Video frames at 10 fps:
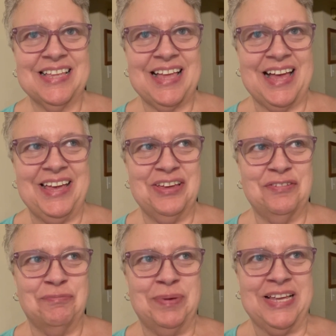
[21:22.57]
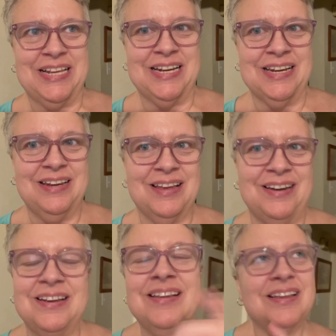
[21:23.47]
I
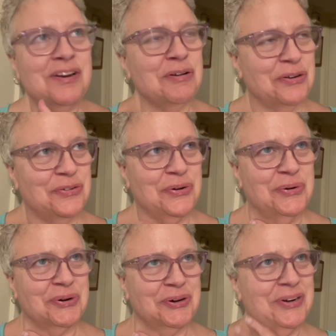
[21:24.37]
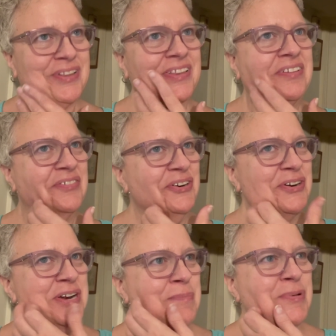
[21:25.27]
did get a grocery order
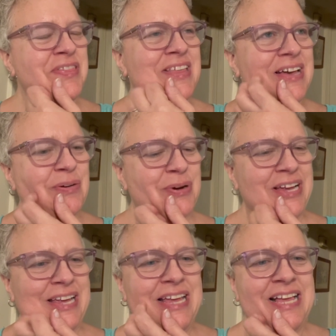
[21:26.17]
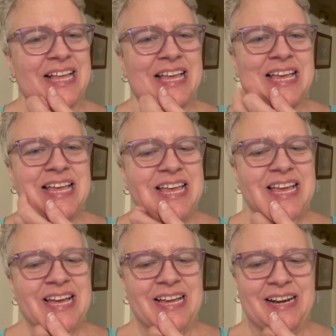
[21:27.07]
delivered, and I put that away,
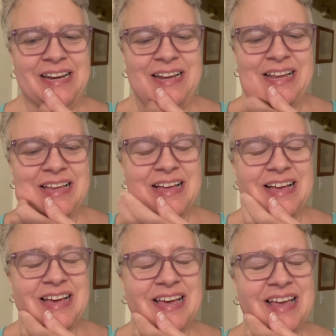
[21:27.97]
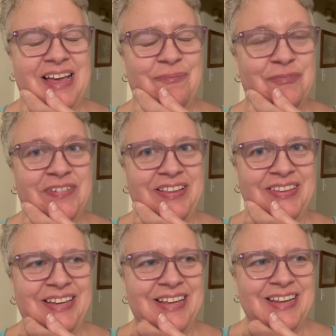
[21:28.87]
and I'm
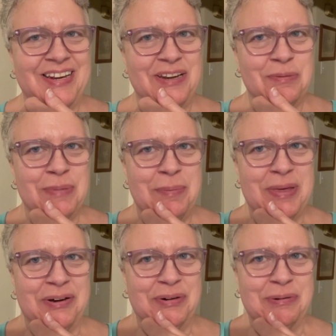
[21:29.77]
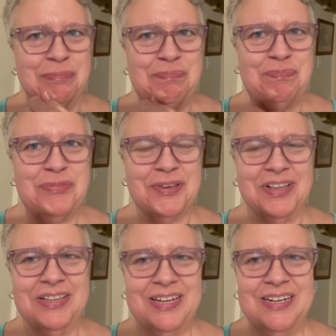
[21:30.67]
finally getting into my bedroom to
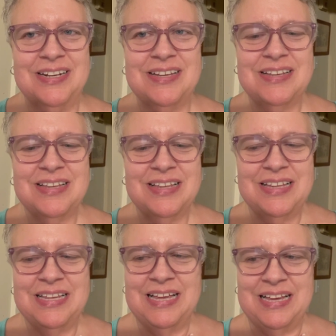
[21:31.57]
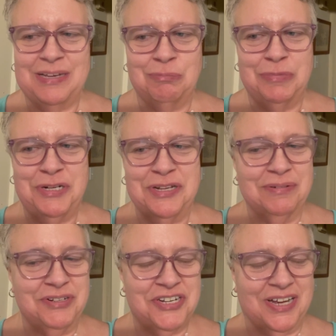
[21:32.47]
clean.
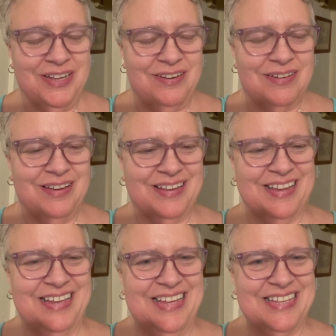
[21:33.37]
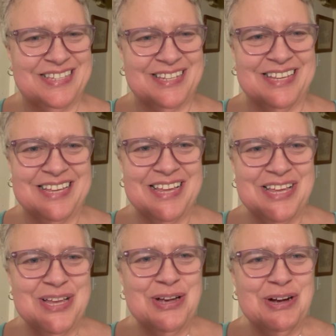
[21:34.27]
Don't judge. It's
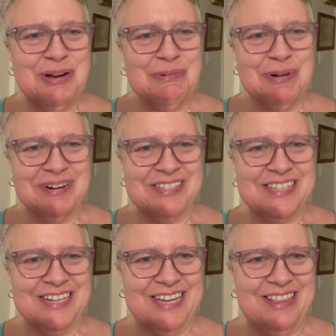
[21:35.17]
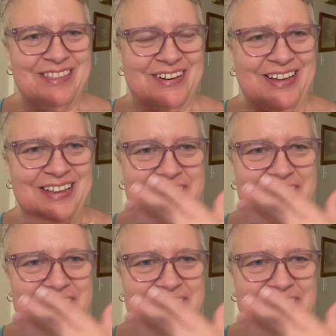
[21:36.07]
worse than I thought,